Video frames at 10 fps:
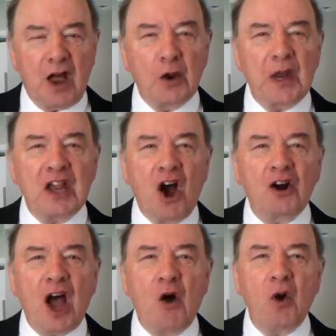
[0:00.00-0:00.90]
Following
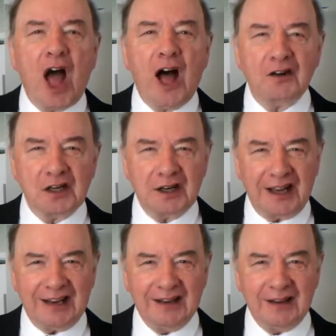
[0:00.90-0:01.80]
God
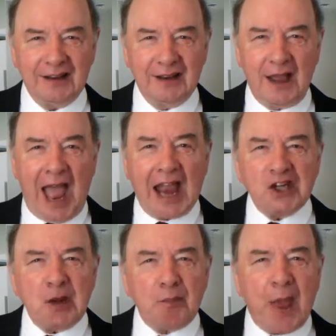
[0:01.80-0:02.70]
wholeheartedly
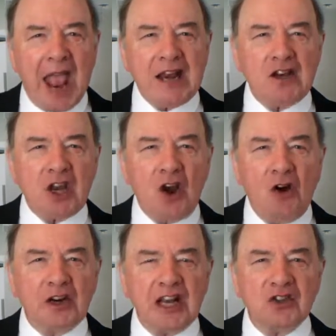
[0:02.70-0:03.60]
and depending
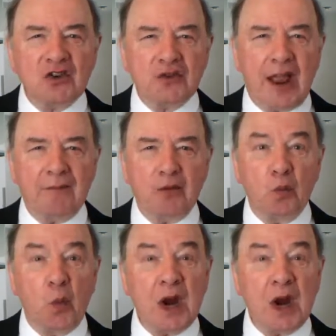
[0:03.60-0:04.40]
on his strength,